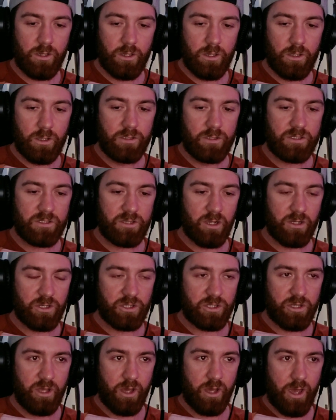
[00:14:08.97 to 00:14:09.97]

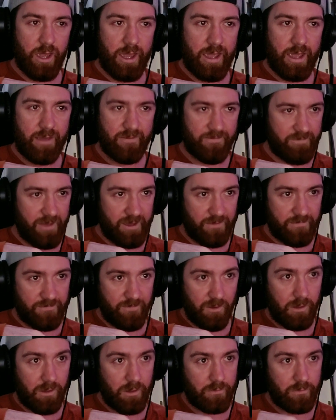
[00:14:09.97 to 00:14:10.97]
such that if they
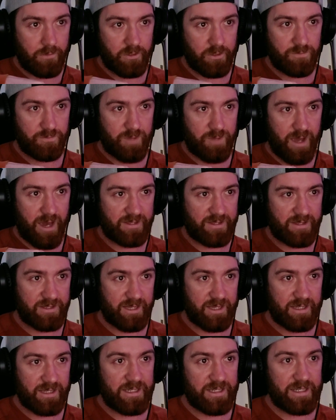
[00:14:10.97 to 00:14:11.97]
follow those paths
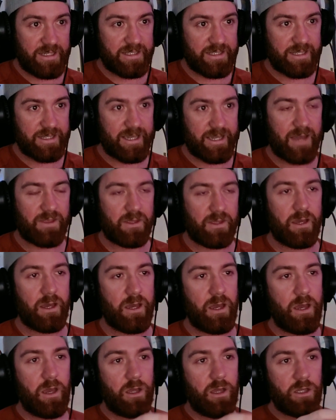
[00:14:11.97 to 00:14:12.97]
they key
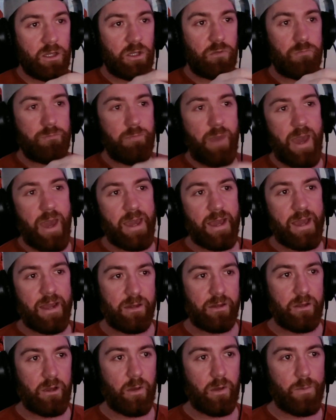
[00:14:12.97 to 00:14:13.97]
together, you may
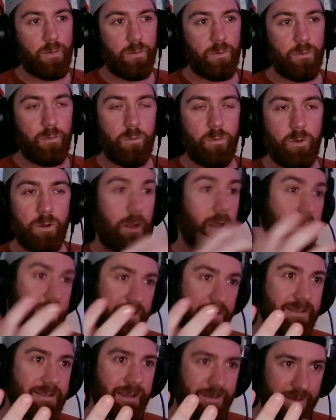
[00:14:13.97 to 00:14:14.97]
end up with, well,
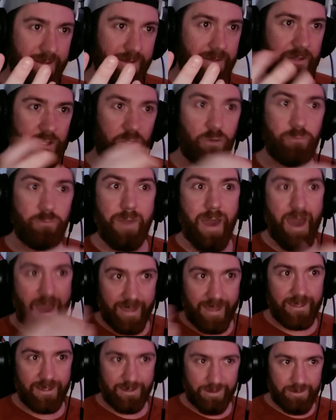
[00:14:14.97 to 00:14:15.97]
this is it, that you
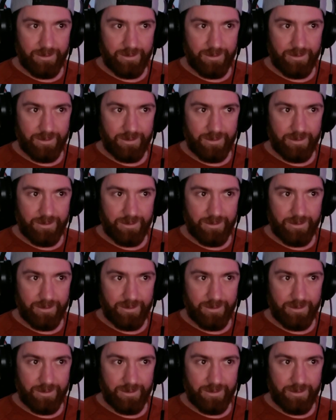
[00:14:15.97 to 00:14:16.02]
may,